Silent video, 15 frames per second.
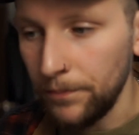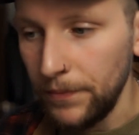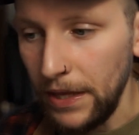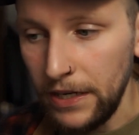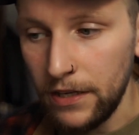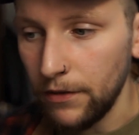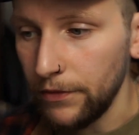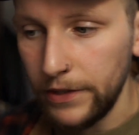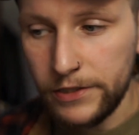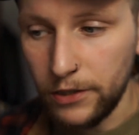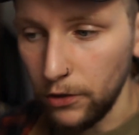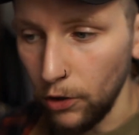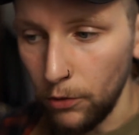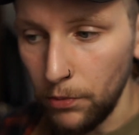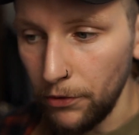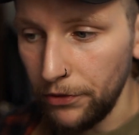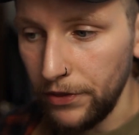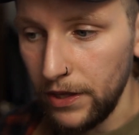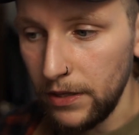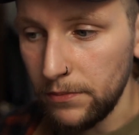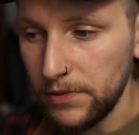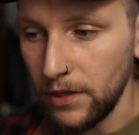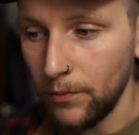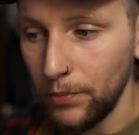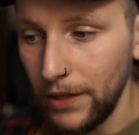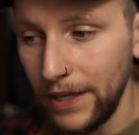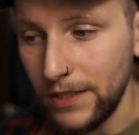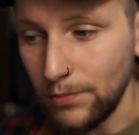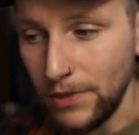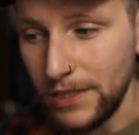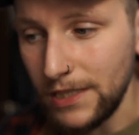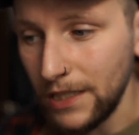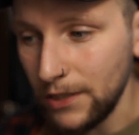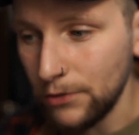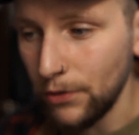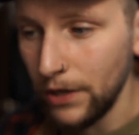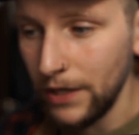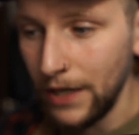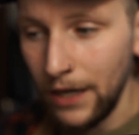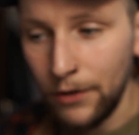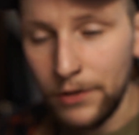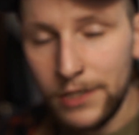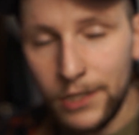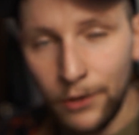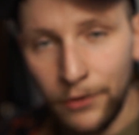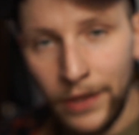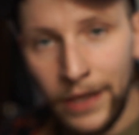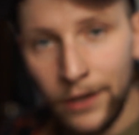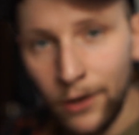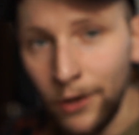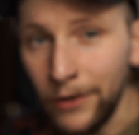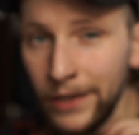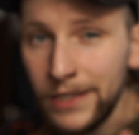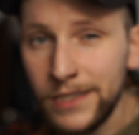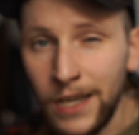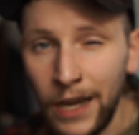any of these global themes on Plasma 6 right now until that all gets